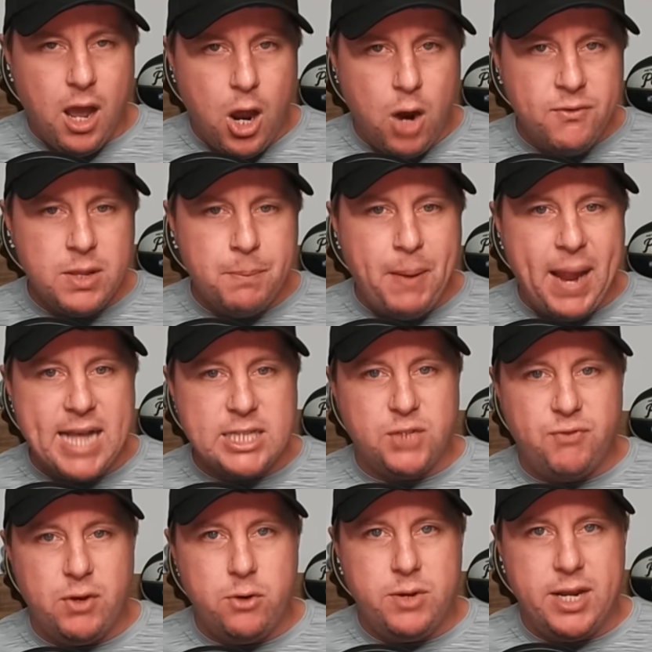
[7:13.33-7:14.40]
Over the past
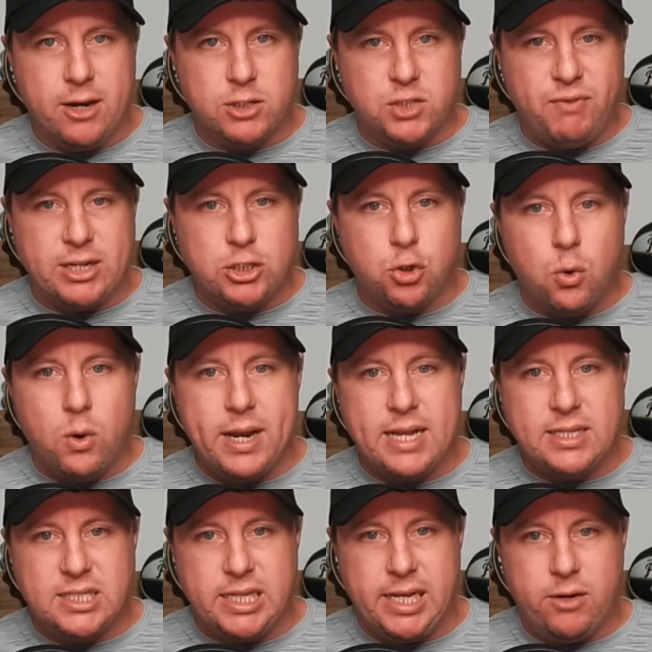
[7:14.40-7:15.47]
few years,
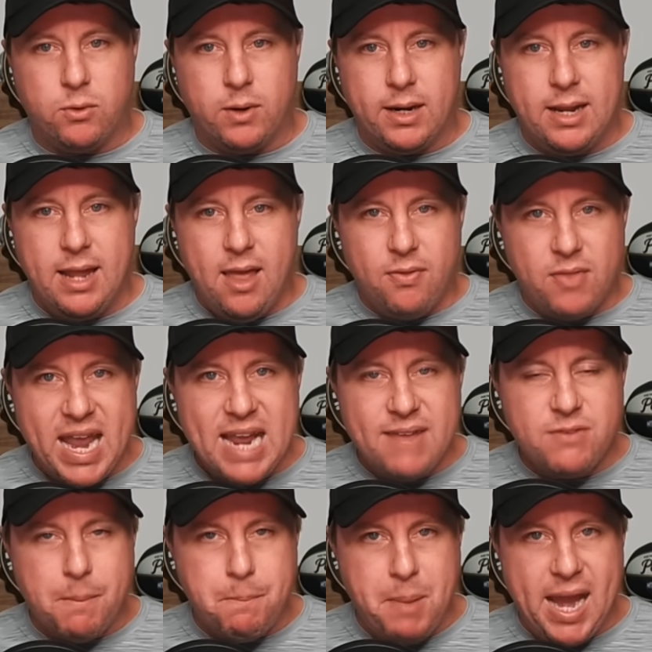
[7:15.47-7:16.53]
Victoria's Secret, they
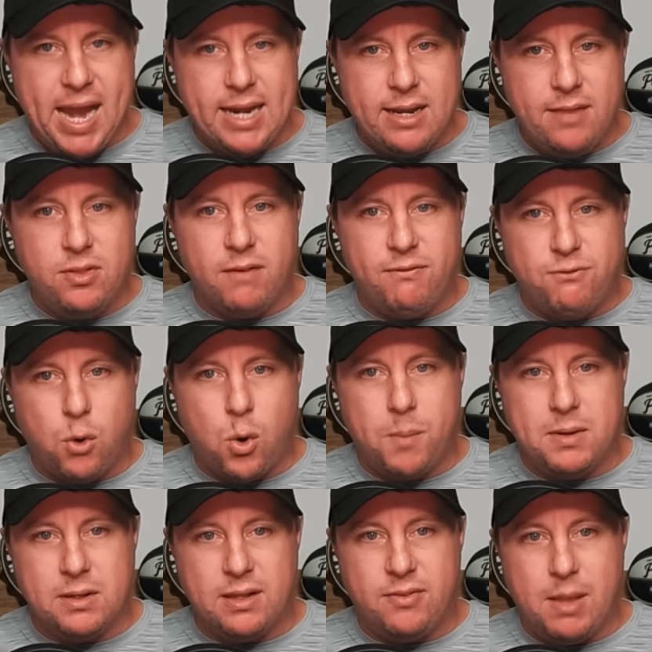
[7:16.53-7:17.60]
have abandoned the
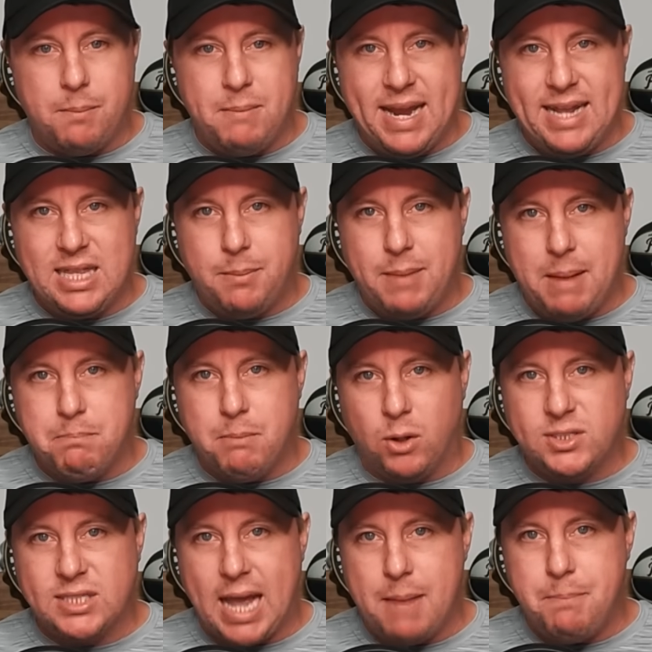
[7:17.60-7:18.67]
formula that made them a
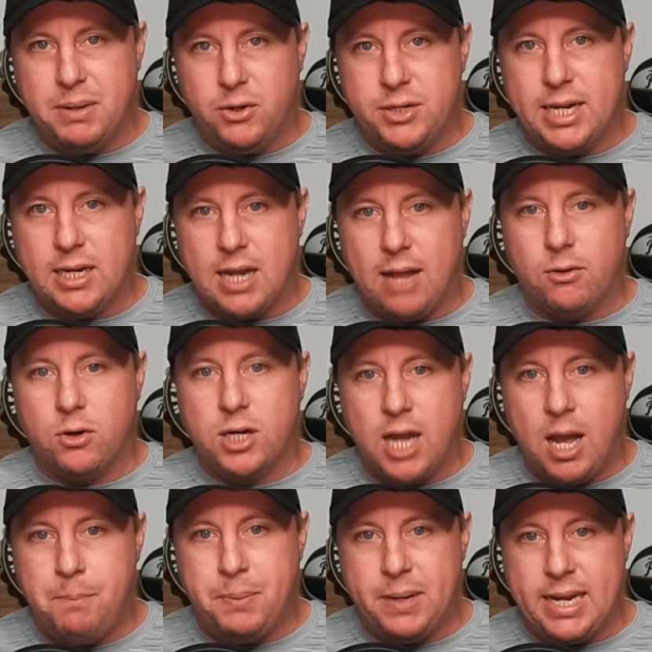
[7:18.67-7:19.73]
multi-billion dollar
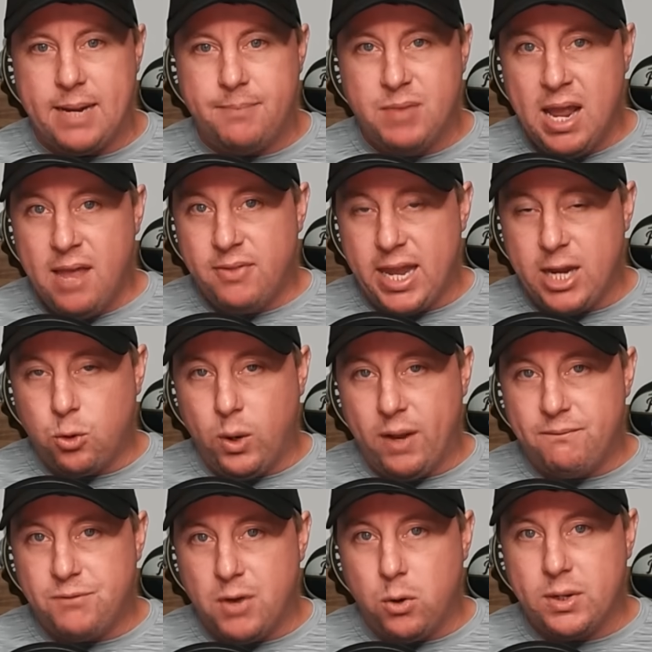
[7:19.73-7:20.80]
company. They
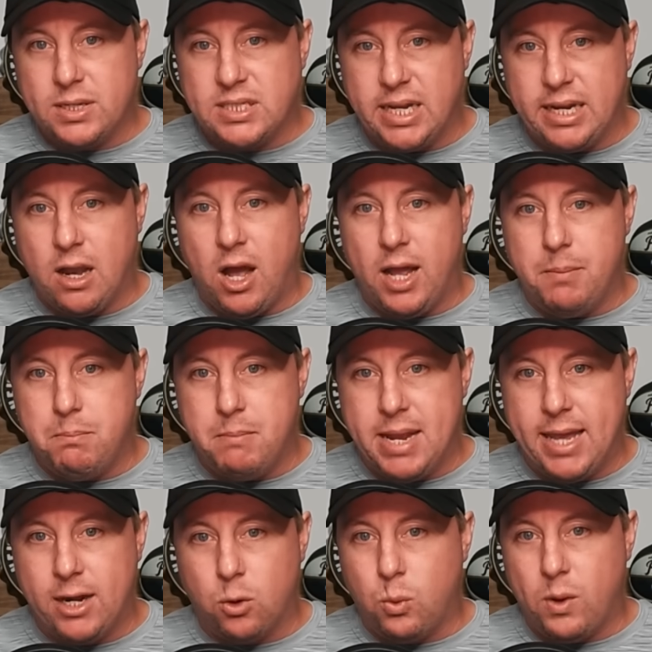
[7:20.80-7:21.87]
quit focusing on
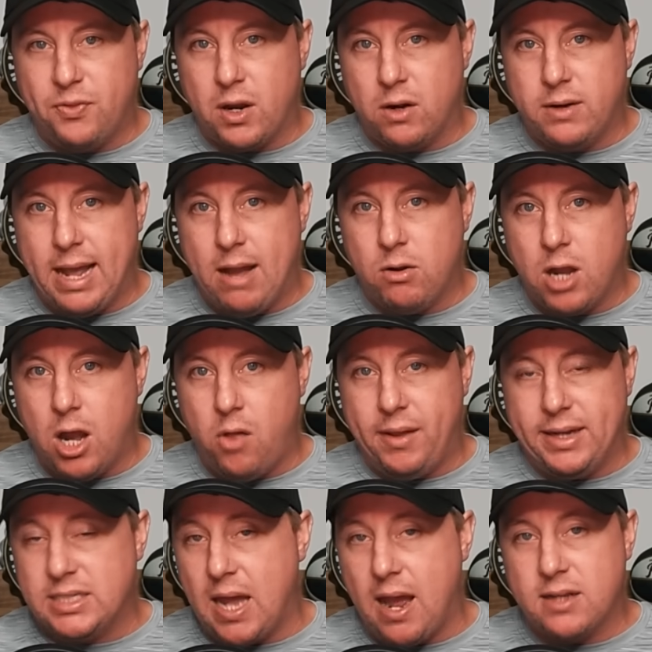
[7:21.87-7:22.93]
men, or what they're now
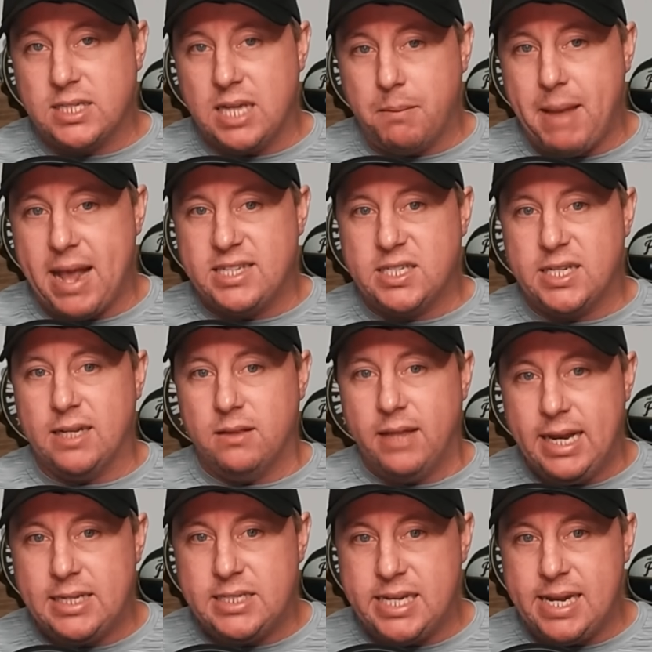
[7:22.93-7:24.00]
calling toxic
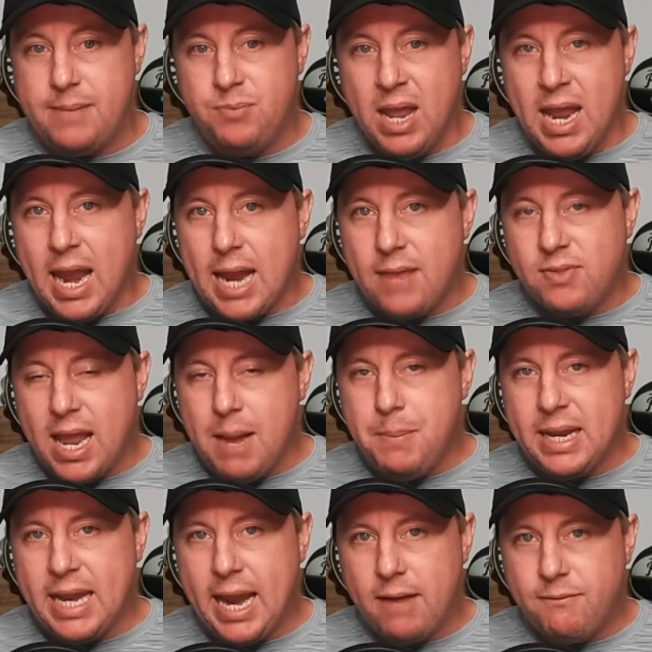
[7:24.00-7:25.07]
masculinity, and they
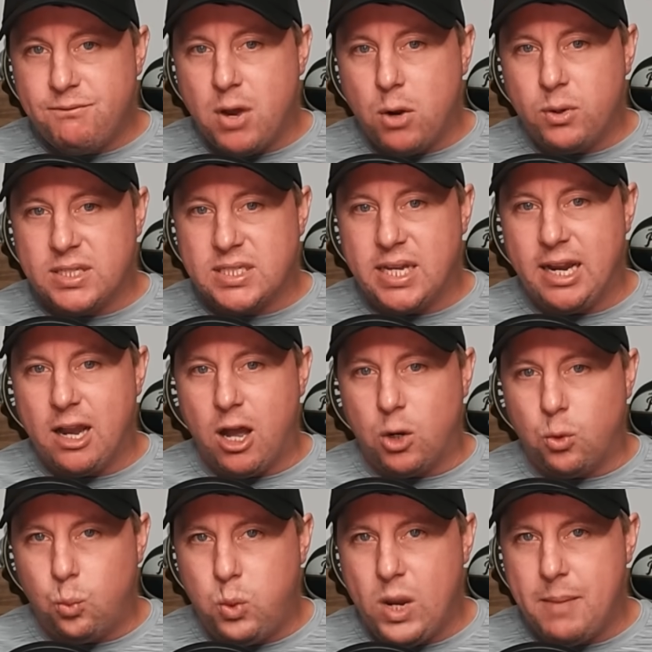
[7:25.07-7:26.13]
began focusing
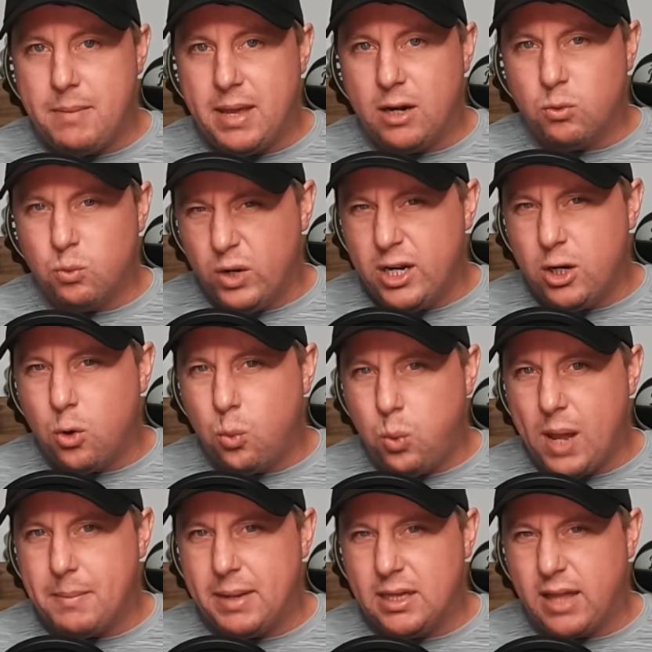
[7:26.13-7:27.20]
on women, real
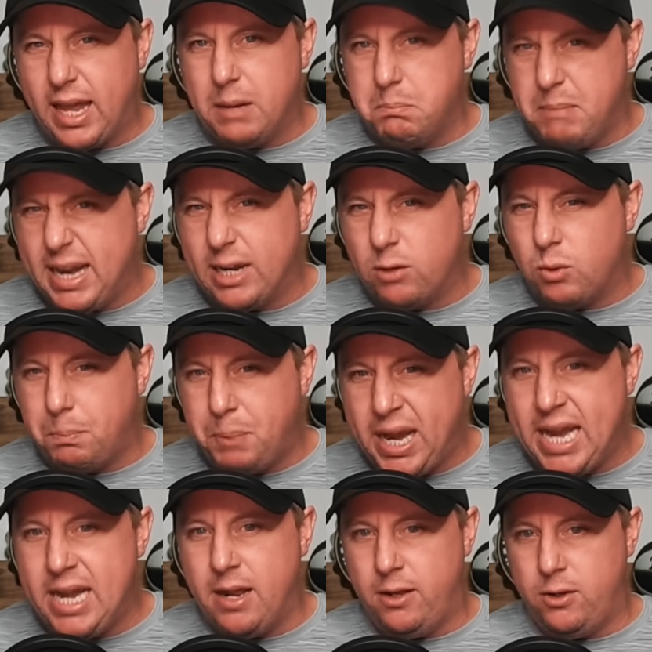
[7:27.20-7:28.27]
women like Megan
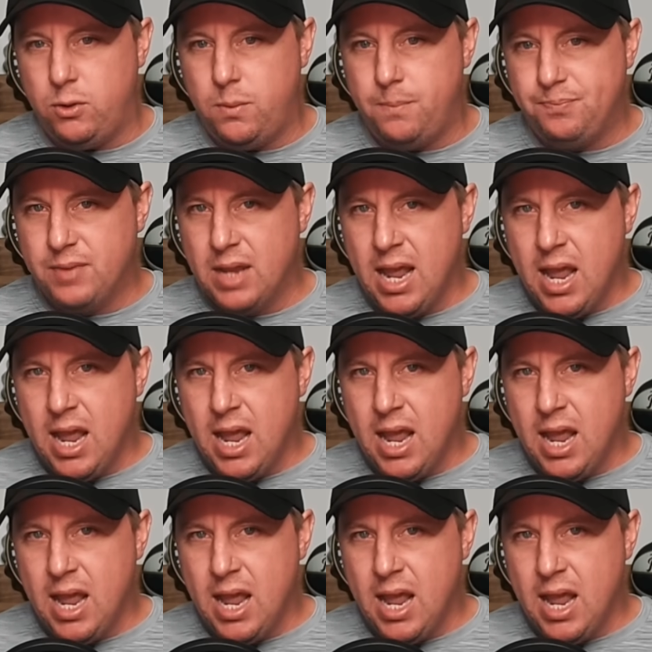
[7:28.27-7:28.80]
Rapinoe.